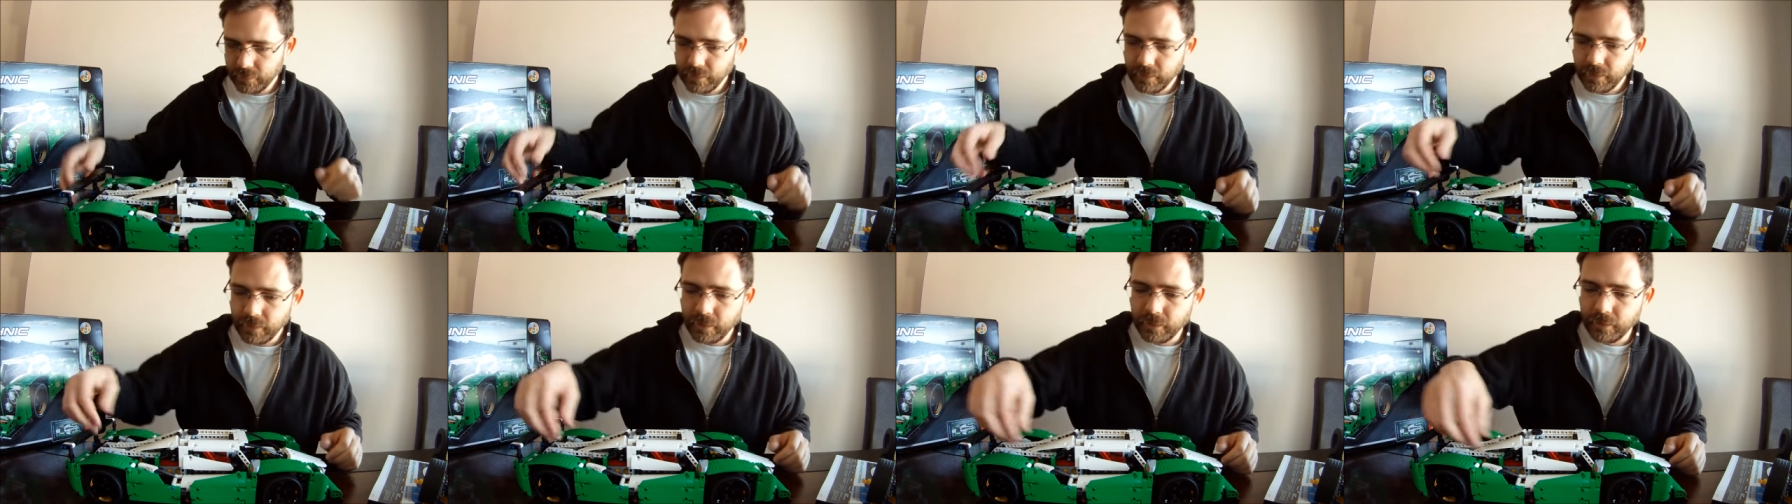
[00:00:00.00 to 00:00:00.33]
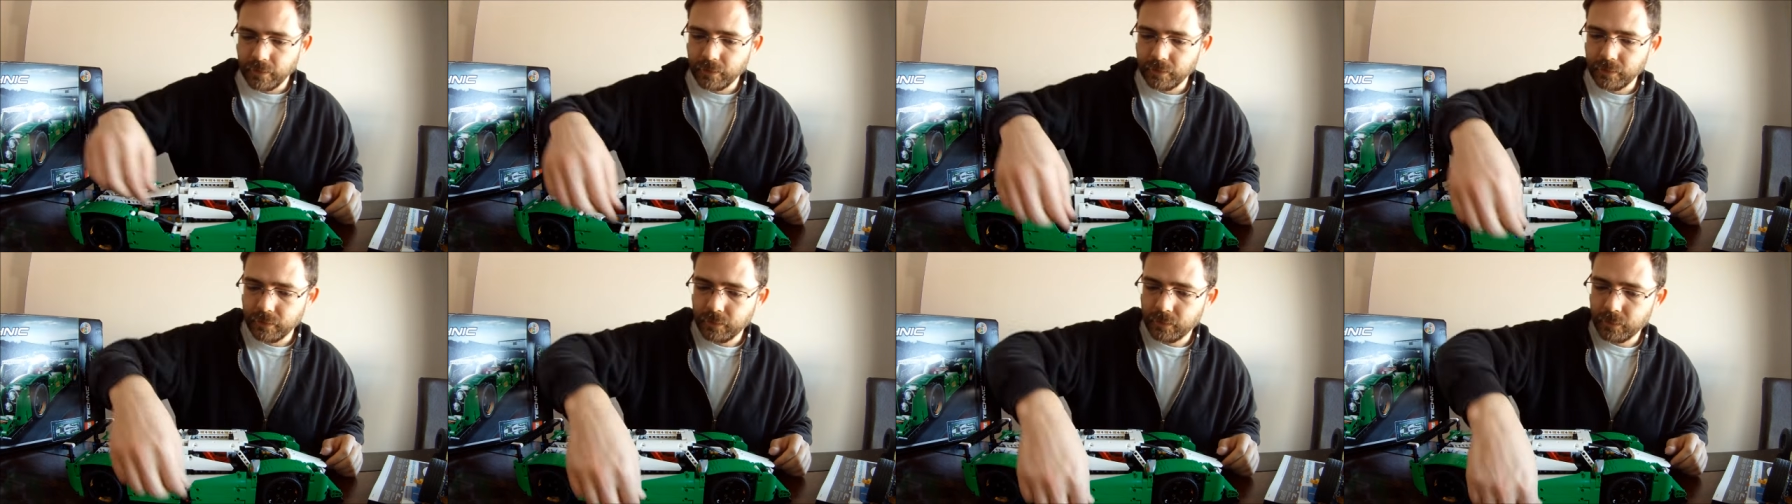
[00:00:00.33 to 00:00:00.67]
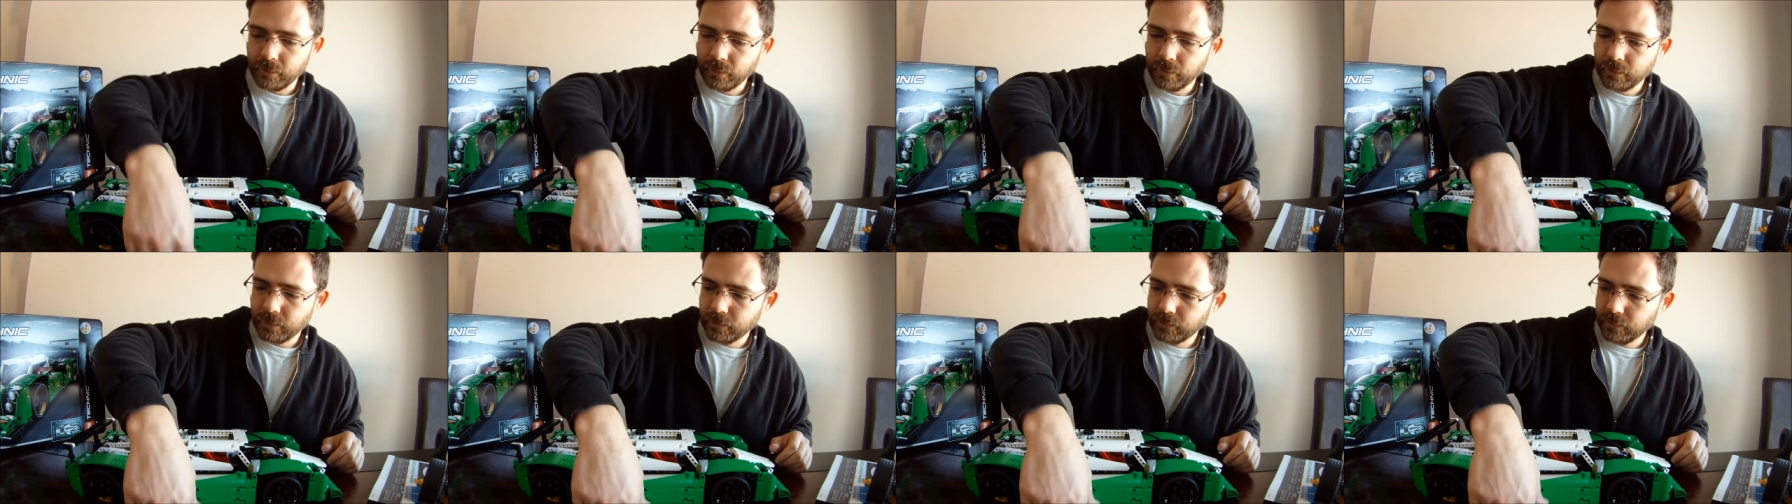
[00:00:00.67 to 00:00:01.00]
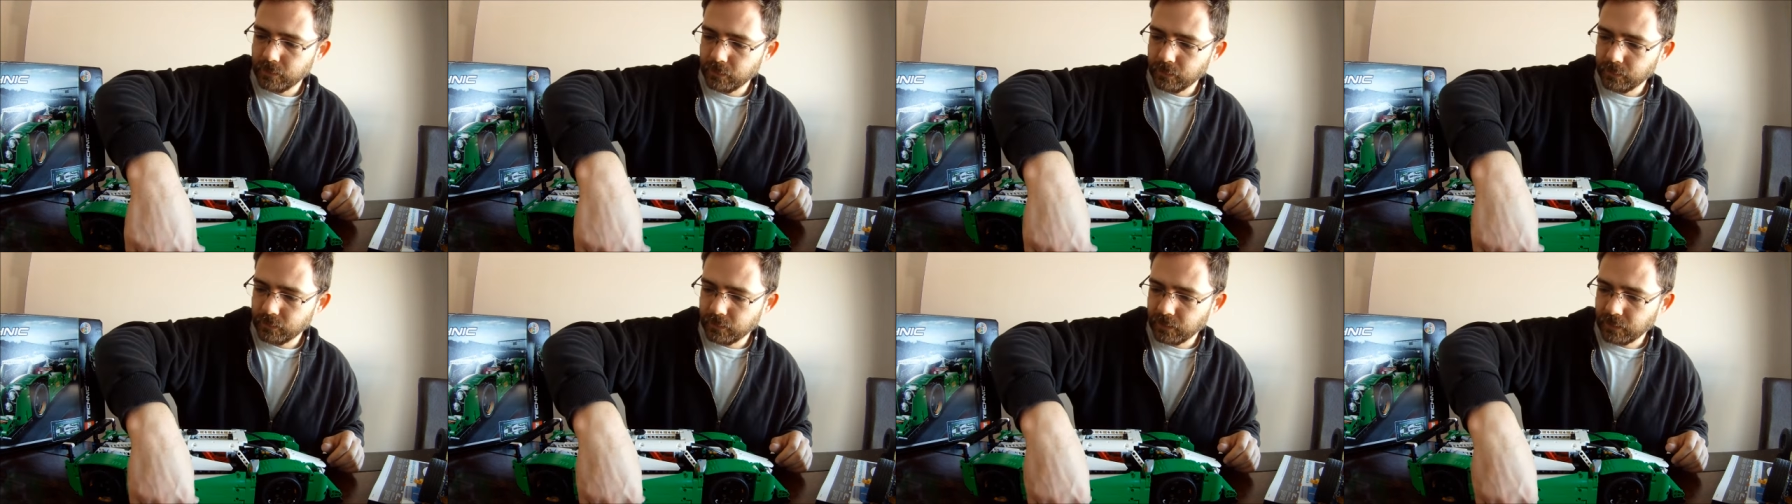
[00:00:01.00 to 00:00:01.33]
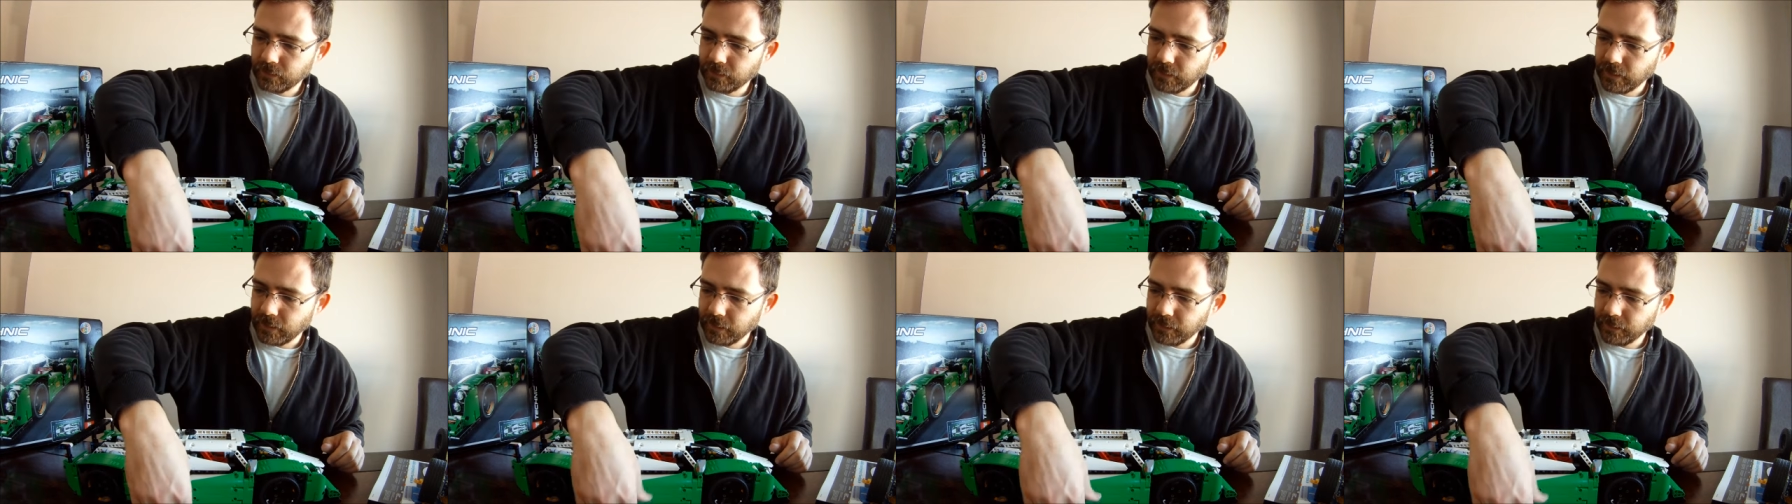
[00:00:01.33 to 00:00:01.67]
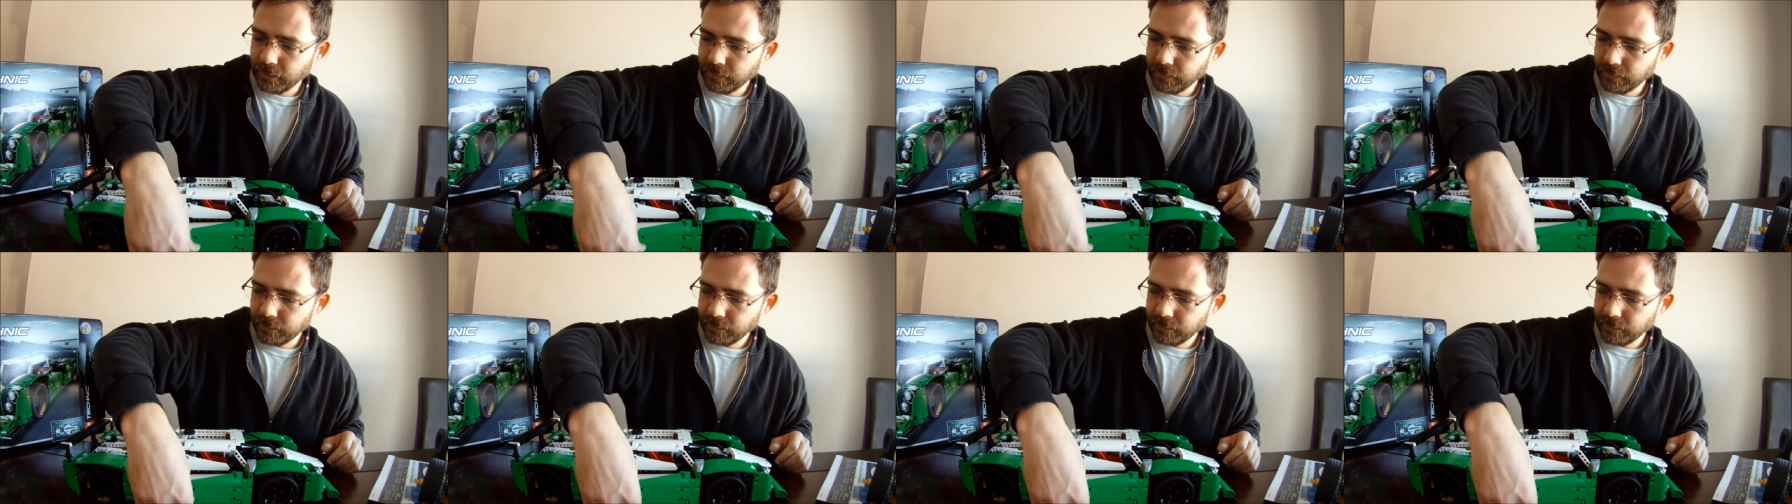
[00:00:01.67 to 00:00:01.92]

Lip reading: and then you use the dial,